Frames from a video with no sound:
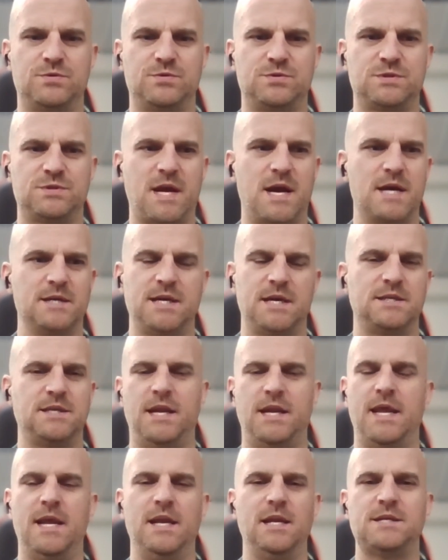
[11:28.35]

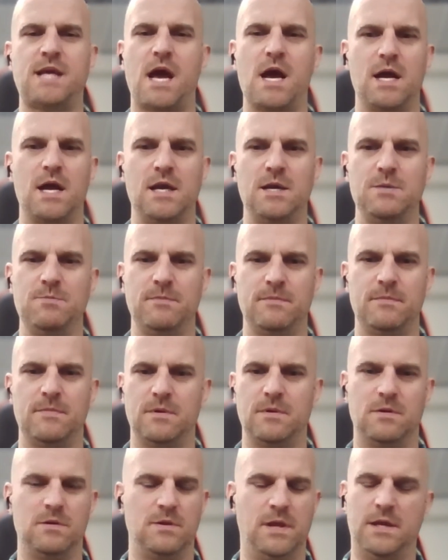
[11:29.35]
contact at any time.
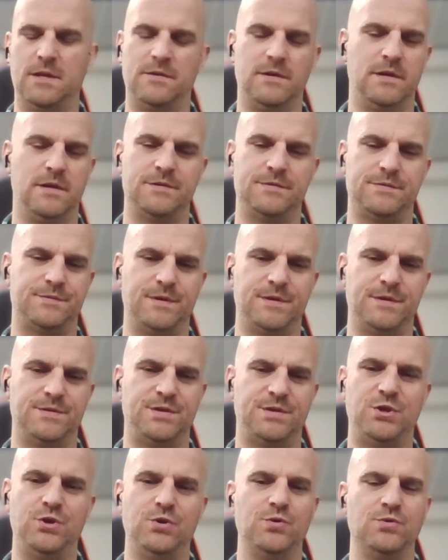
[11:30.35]
That
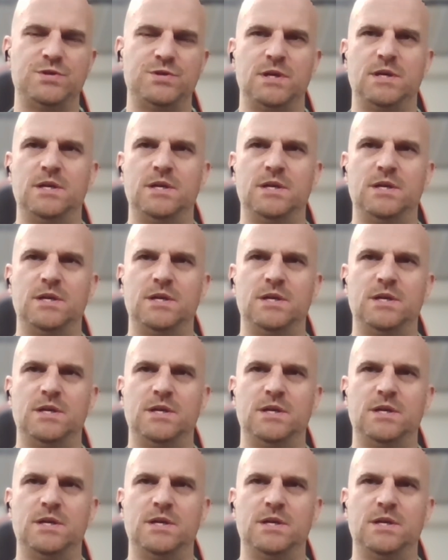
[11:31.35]
it's huge.